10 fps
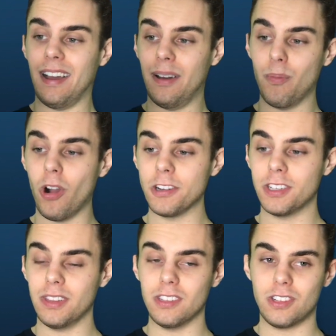I'm
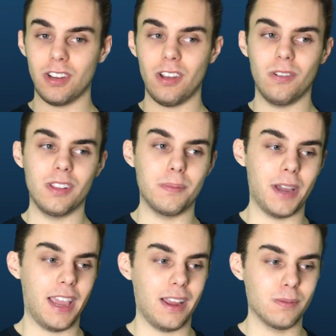watching this show, and then
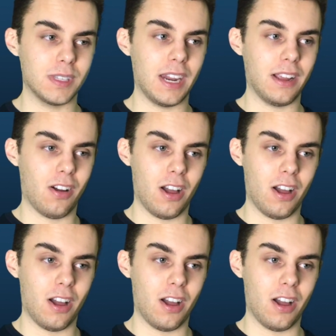my hand was getting